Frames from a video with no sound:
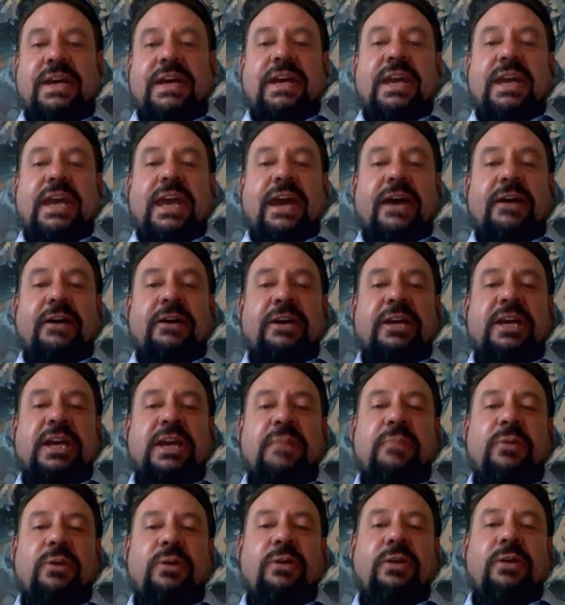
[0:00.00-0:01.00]
Yeah, our
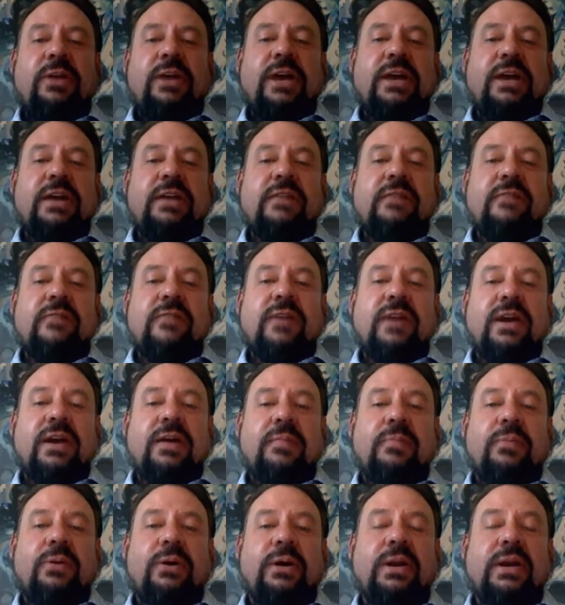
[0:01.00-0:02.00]
Key Pro line
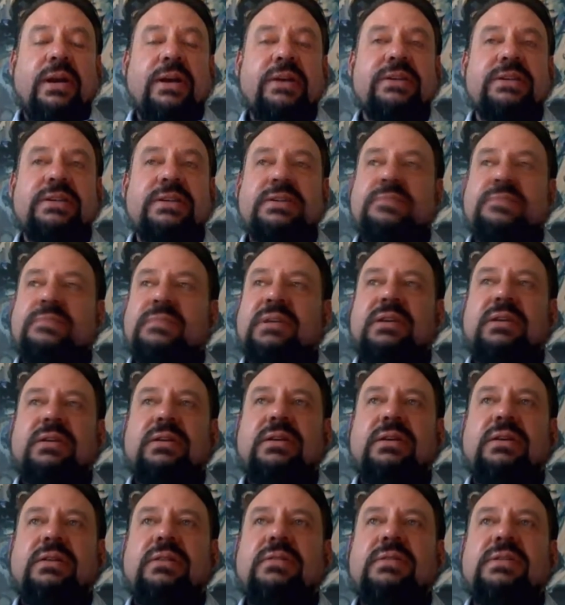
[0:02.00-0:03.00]
of products has been
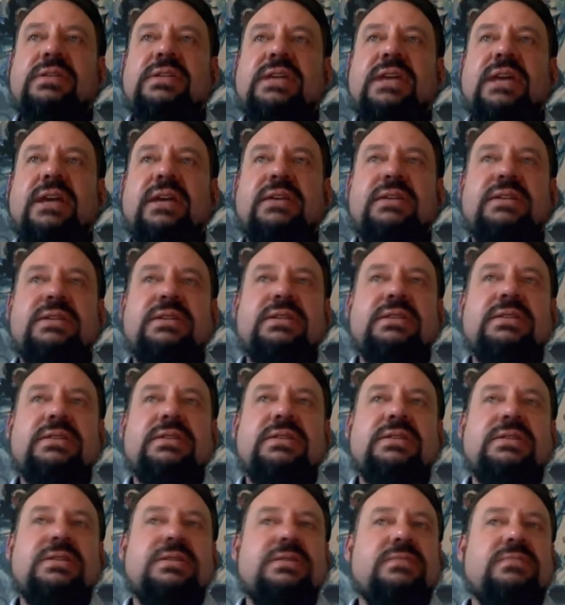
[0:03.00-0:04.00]
a huge hit
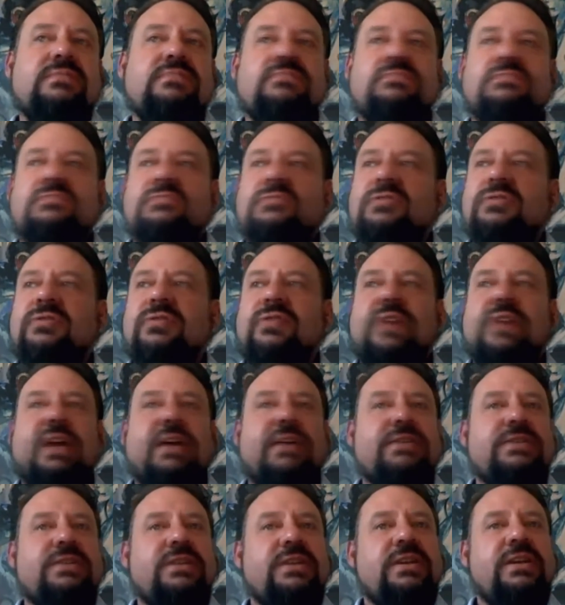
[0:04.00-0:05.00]
since
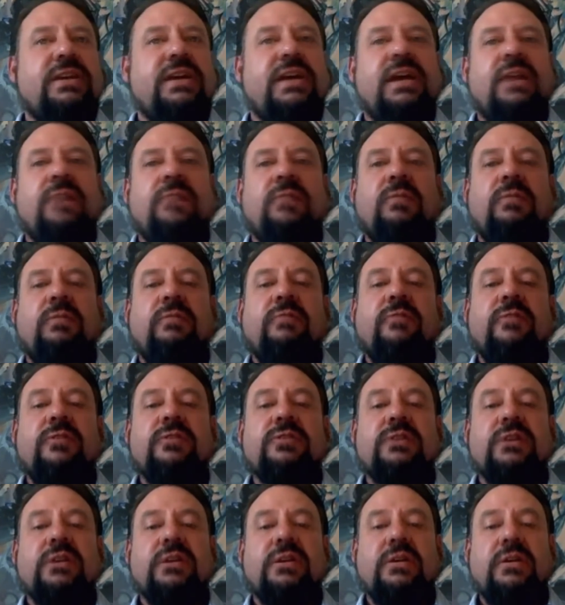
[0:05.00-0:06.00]
2009 when we
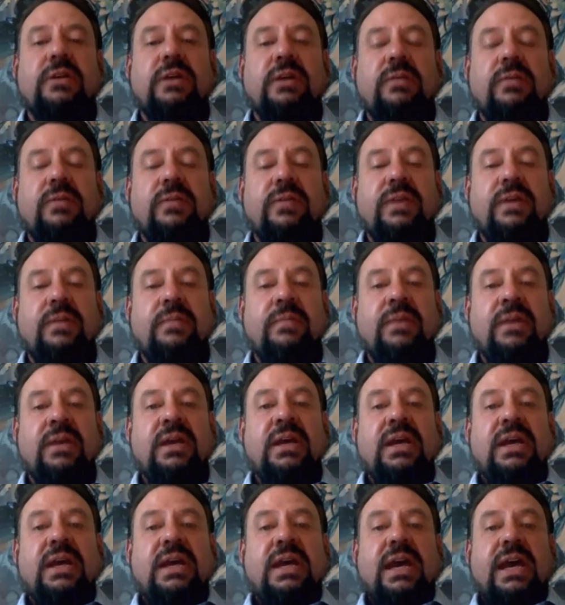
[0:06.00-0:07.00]
first got going with them.
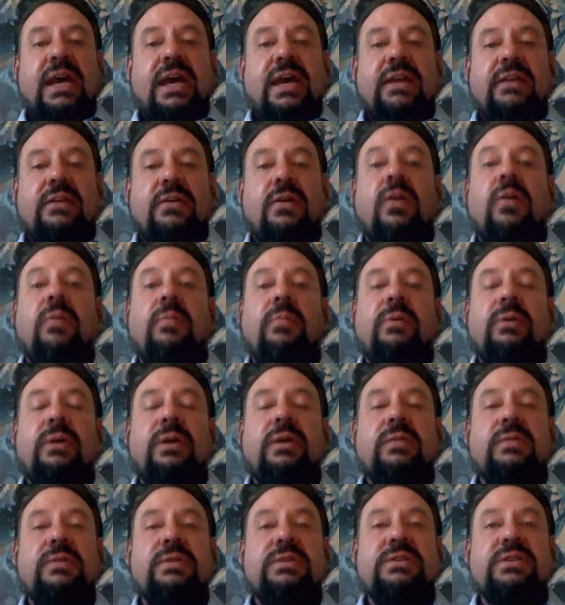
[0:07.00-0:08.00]
And the whole
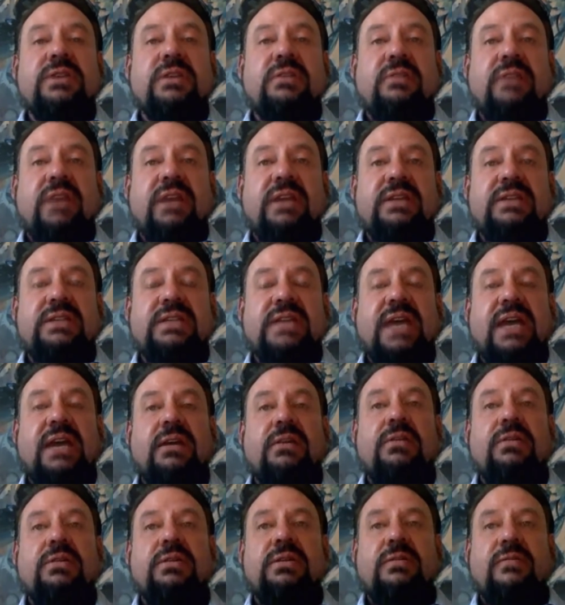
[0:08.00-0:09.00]
point was to create
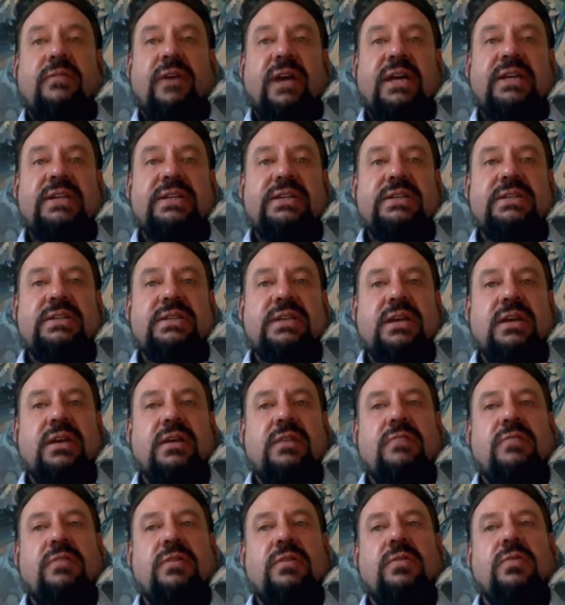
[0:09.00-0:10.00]
standalone devices that
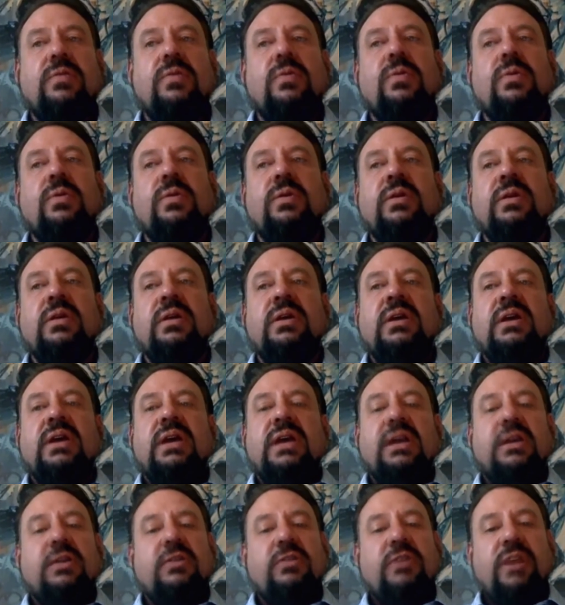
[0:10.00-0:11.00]
could record
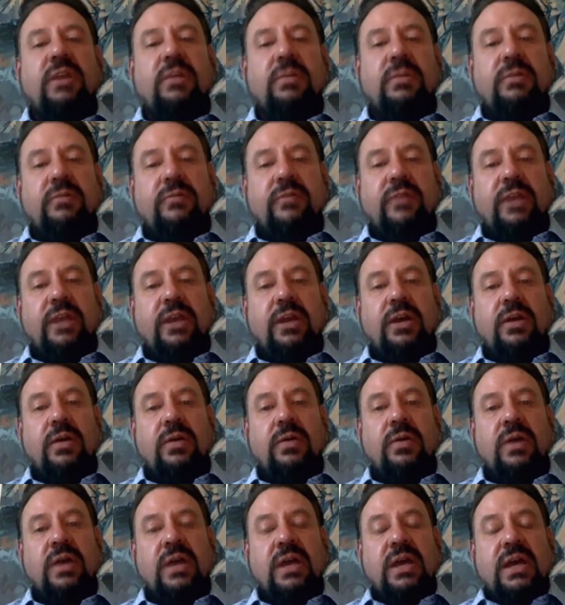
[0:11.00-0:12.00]
incredible
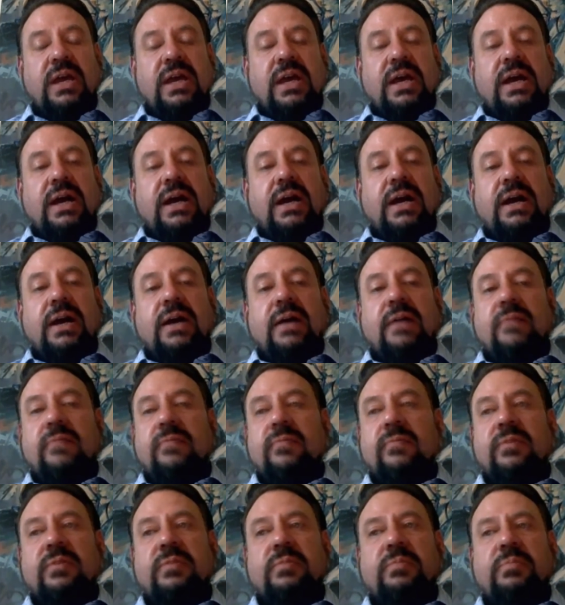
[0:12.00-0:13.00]
video
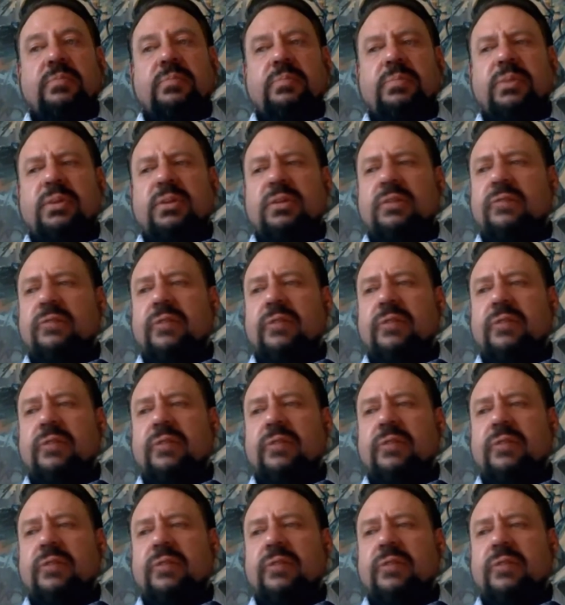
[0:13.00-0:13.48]
with beautiful